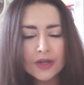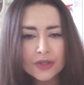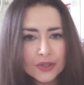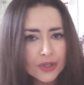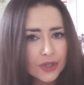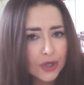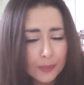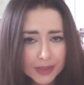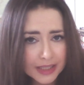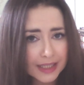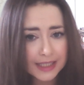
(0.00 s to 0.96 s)
You can
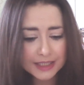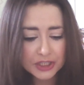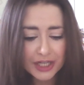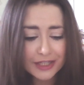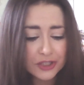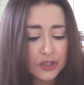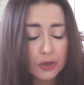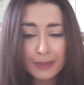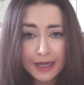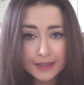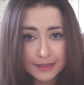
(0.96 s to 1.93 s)
completely change your
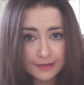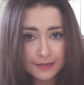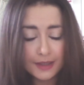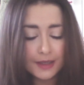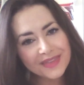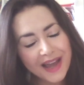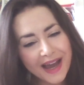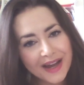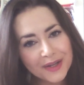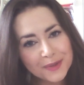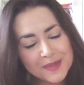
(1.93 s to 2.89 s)
mind. I
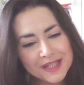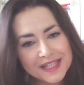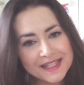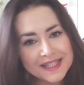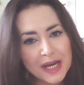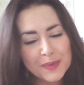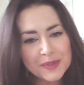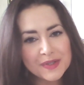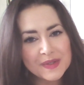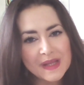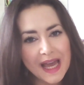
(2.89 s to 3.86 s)
hope this has helped
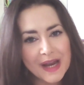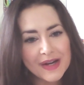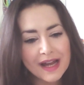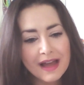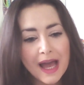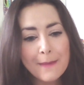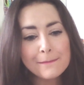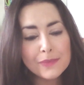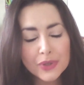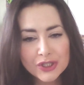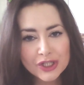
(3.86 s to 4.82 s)
you, Sarah.
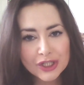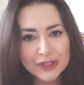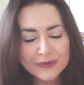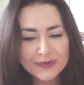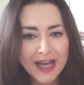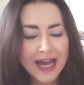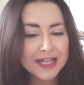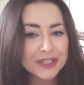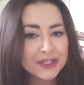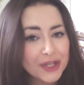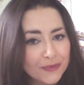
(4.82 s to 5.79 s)
Much love,
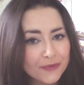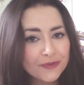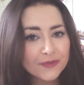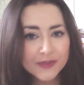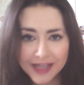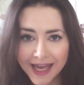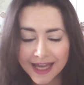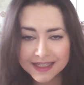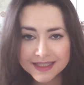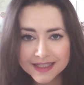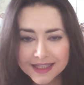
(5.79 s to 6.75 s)
and don't
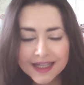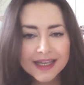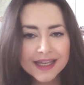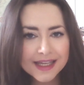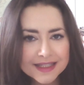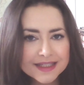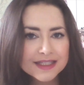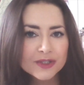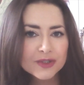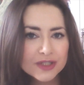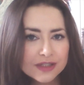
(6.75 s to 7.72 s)
forget there is
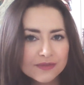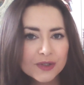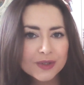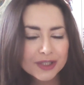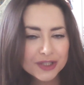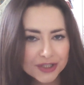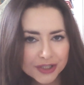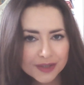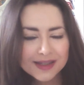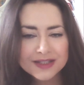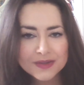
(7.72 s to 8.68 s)
still stuff you can
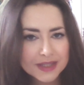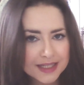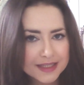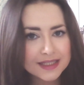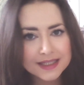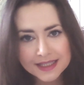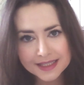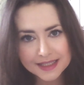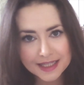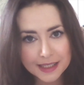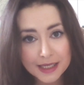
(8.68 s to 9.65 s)
do in
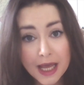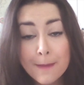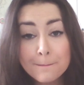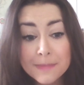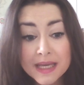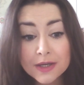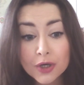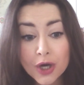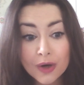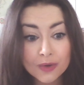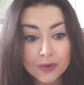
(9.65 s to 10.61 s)
2016. Pick a
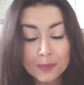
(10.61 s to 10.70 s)
goal.